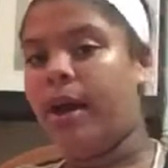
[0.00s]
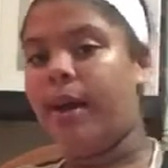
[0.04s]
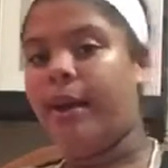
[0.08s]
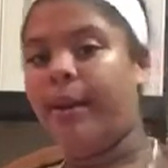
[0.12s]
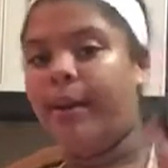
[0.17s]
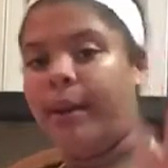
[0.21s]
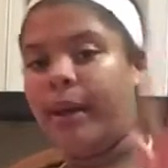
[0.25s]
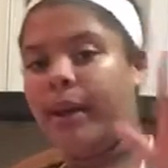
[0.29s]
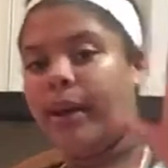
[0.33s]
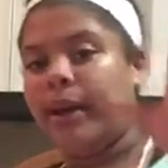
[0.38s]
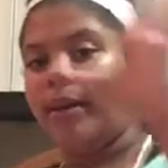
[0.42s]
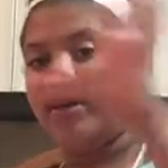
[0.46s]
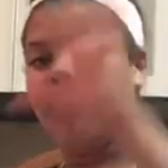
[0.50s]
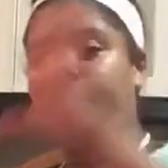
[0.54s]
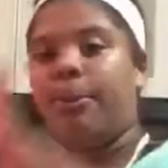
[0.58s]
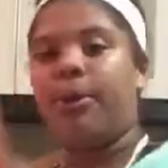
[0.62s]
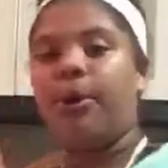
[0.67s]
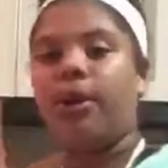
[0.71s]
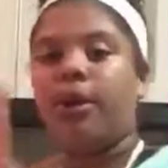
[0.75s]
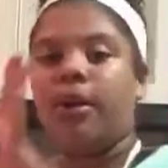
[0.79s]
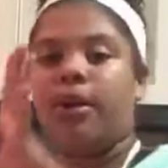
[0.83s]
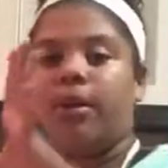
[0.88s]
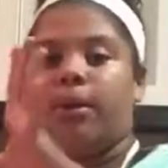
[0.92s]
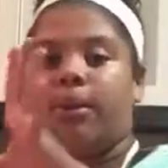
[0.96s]
I'll like
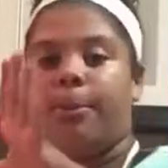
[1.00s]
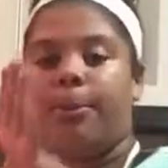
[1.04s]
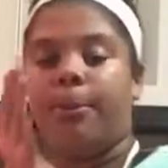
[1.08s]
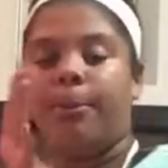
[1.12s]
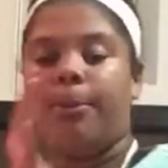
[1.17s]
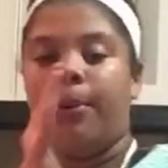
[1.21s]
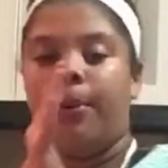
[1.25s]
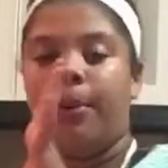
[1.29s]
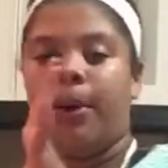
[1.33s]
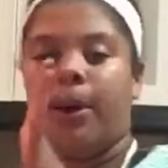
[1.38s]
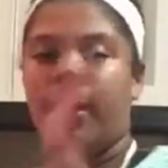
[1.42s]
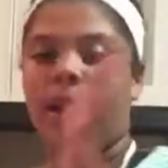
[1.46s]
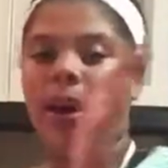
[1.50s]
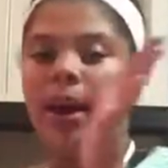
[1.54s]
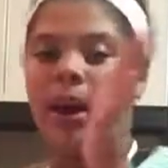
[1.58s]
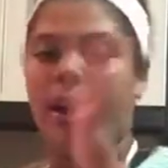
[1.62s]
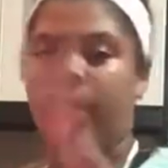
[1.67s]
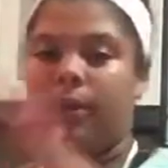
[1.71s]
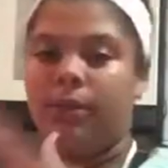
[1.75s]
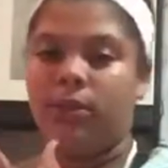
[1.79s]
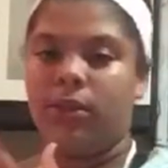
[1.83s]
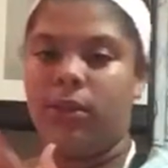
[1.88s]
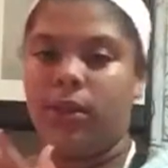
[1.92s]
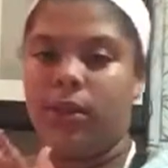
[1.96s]
put a little part
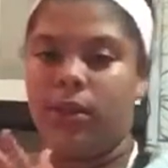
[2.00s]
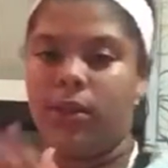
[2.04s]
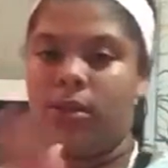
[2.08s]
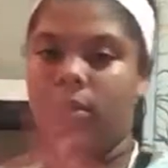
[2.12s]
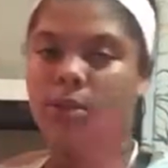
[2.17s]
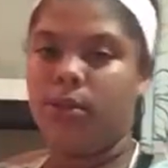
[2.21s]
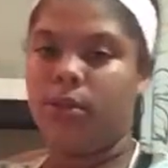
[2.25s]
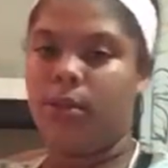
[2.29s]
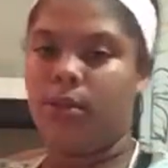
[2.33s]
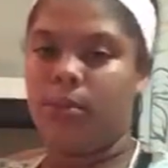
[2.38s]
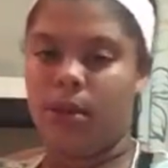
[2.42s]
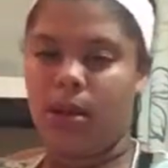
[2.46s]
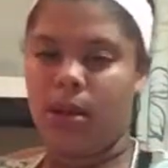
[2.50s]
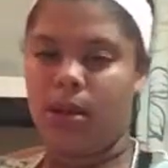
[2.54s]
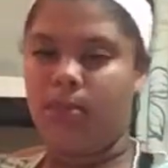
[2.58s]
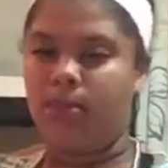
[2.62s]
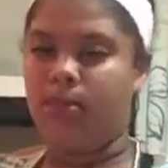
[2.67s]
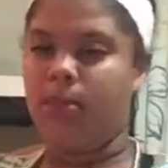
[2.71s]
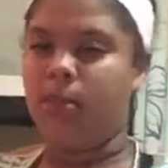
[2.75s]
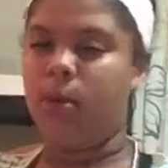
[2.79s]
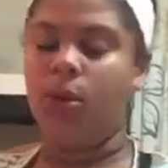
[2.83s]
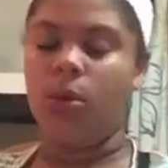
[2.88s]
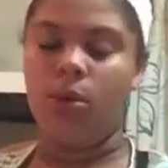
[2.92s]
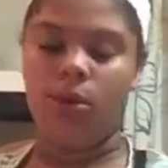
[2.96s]
after this or something.
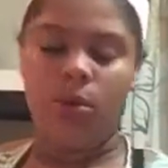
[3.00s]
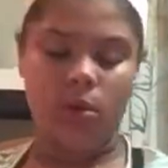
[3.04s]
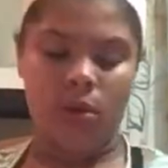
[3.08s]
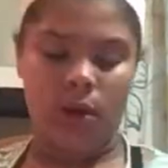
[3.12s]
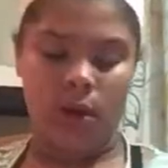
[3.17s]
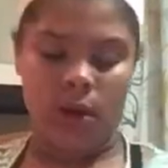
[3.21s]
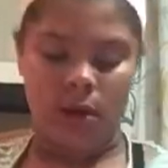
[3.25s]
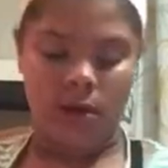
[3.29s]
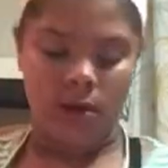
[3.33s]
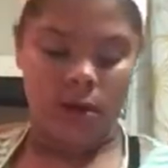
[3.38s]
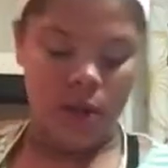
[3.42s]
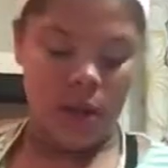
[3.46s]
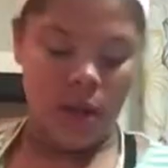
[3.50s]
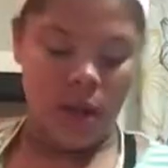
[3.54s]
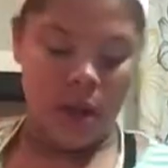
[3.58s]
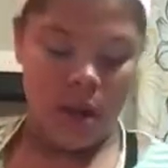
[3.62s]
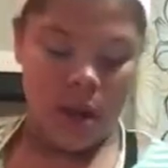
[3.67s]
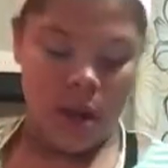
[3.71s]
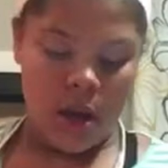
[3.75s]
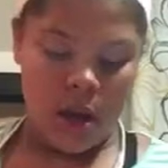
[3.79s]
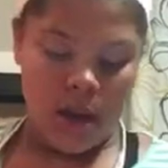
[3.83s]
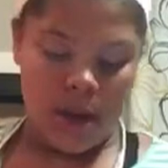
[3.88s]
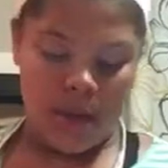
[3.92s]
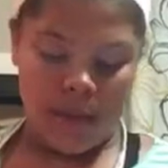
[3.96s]
Who knows?
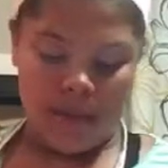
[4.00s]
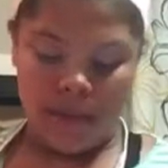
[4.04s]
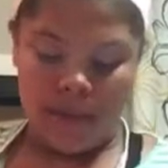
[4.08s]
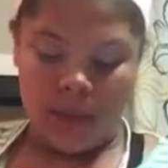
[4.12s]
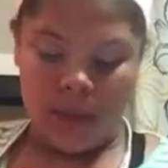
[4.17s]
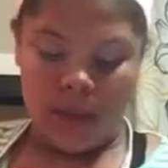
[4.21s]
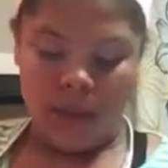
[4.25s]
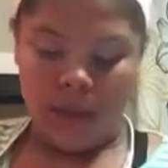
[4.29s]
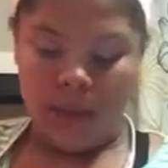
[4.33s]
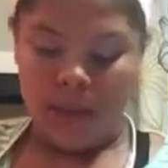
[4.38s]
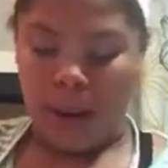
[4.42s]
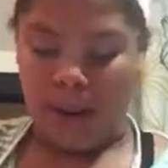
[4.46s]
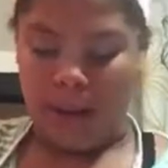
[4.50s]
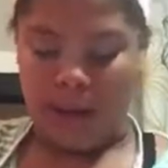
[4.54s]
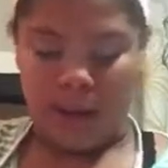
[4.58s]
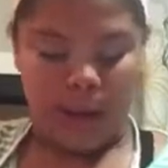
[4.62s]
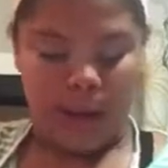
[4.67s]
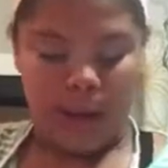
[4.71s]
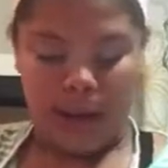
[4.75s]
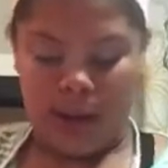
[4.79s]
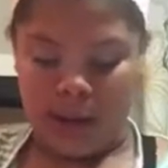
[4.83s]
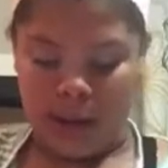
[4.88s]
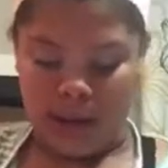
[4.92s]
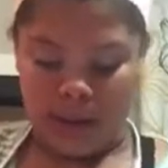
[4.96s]
Probably
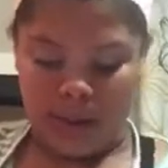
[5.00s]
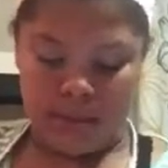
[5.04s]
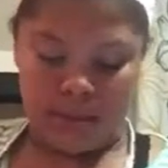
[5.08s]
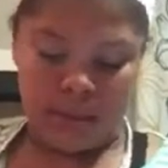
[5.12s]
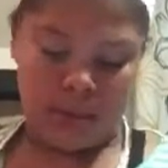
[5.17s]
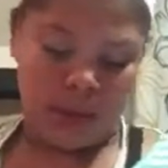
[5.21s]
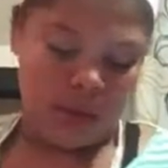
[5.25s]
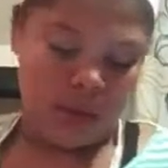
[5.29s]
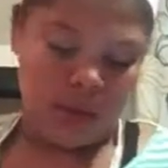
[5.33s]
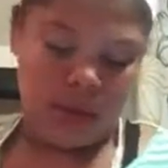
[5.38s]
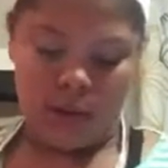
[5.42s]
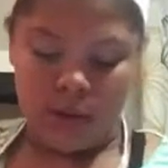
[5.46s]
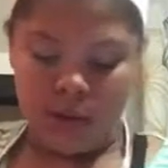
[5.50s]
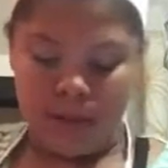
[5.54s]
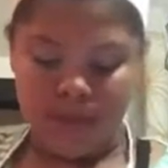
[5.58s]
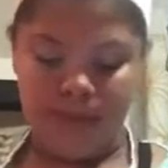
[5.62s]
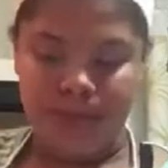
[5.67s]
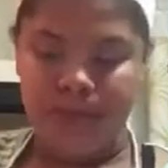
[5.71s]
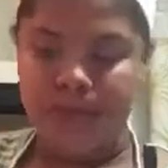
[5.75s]
right here. Who knows?